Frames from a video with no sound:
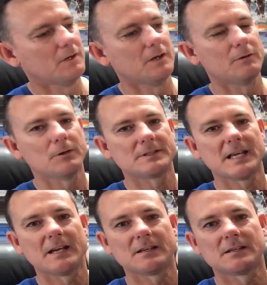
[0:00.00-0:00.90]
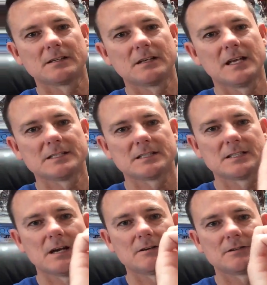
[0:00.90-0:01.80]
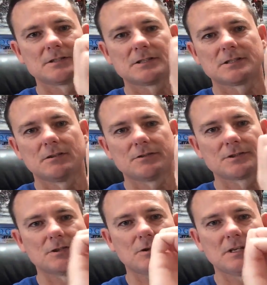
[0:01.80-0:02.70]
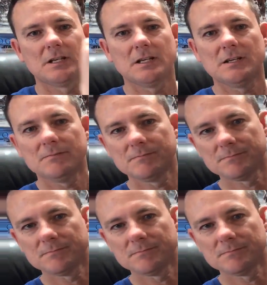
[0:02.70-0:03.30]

Rotating laser turrets on the side here.